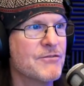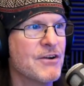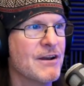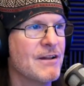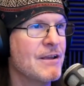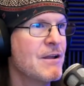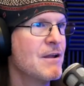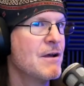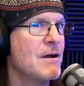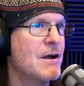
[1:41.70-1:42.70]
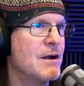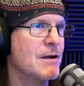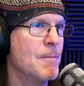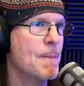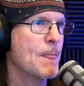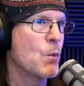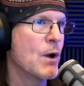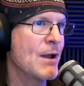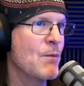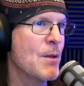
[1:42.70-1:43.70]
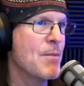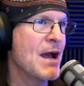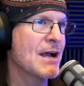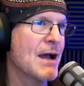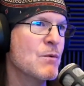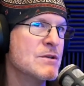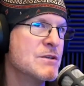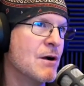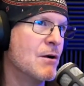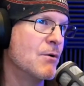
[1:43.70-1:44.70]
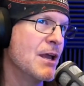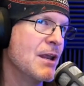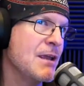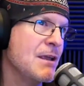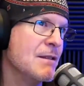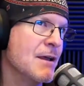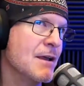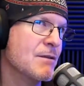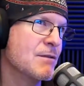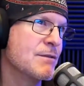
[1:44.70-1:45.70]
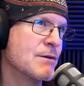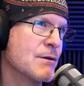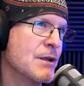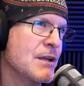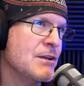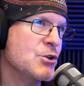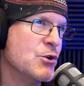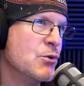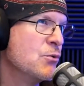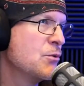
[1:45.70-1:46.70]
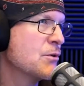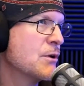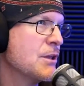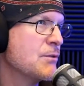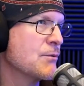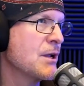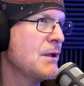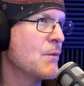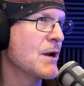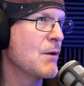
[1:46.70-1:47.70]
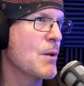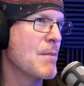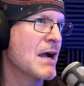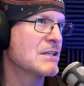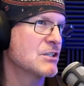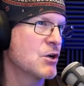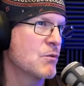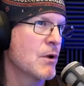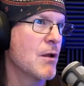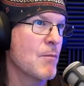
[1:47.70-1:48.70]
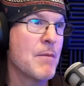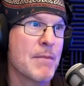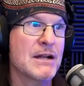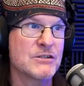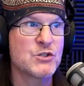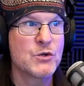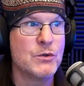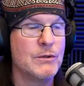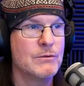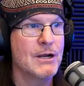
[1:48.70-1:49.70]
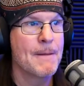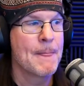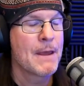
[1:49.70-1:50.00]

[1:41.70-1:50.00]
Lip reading: finally. When I went back, I was already like 32, 33 when I went back to school, right?